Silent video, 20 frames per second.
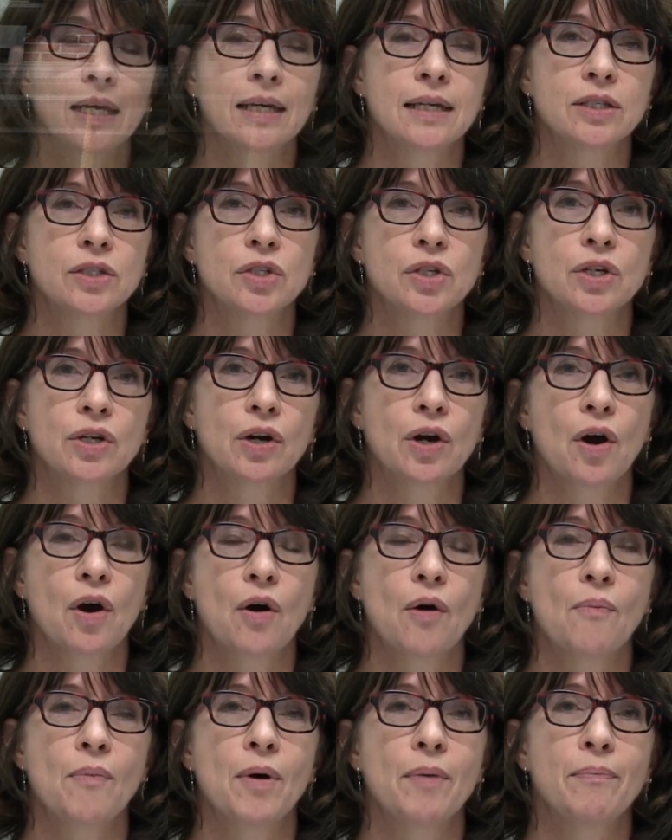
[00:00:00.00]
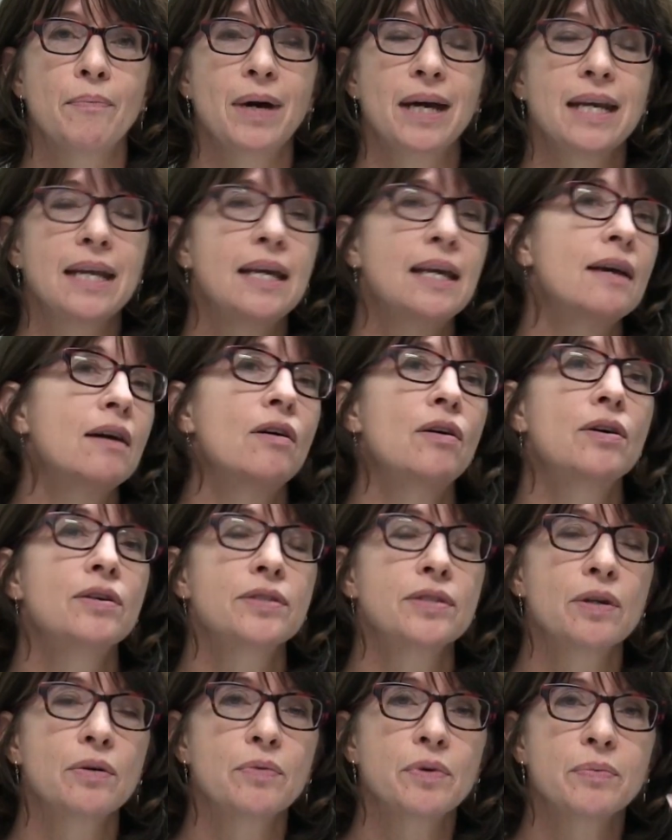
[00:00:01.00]
into your home. But he
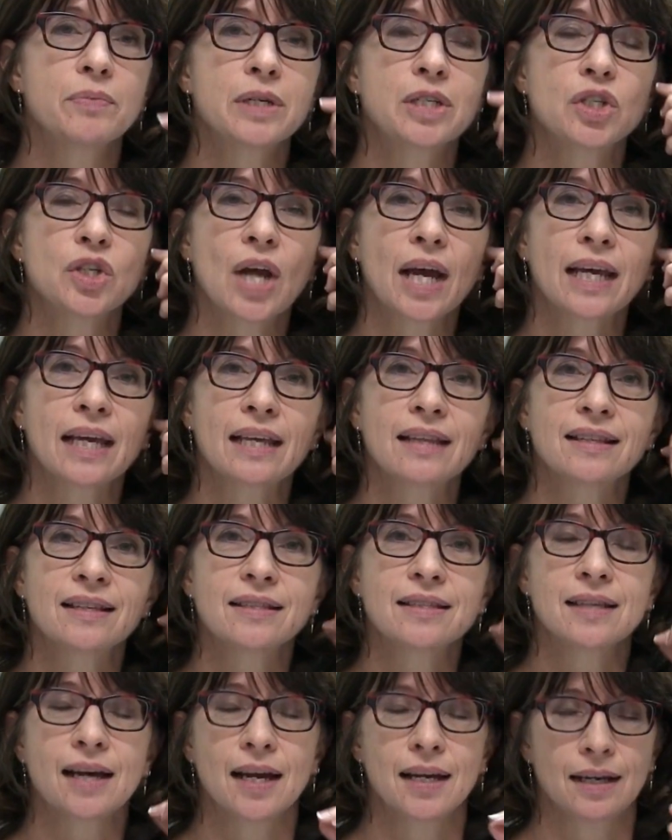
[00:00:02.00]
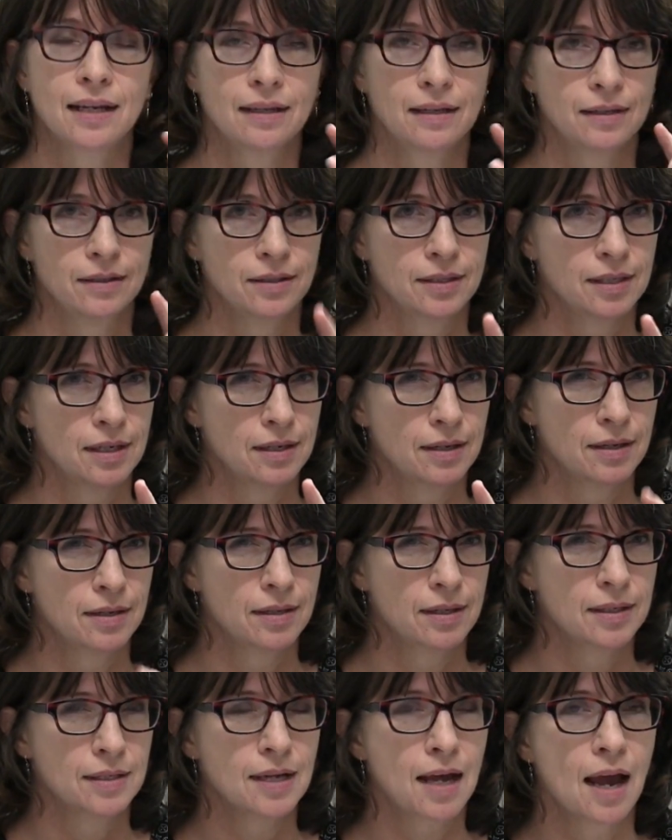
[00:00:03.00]
also will be checking the siding. He'll tell
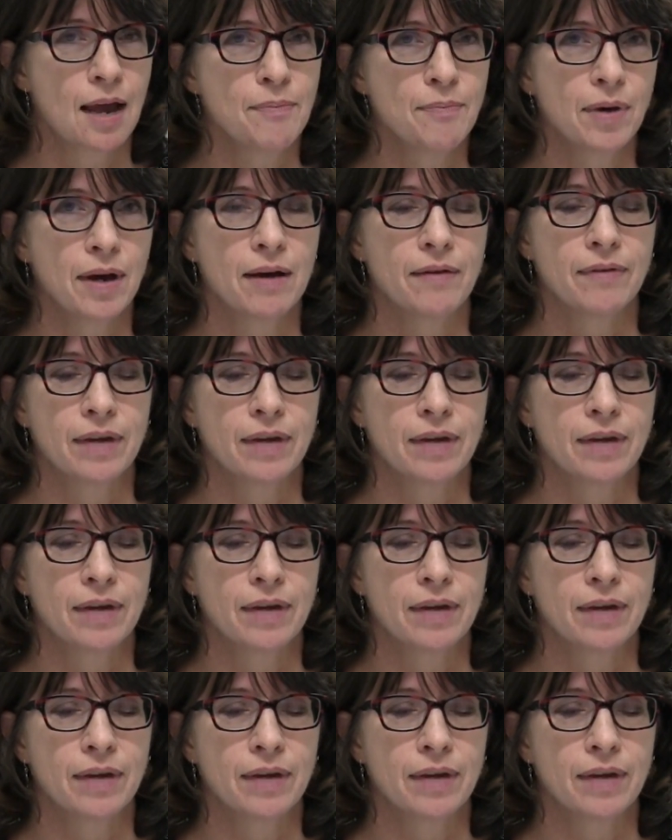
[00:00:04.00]
you the type of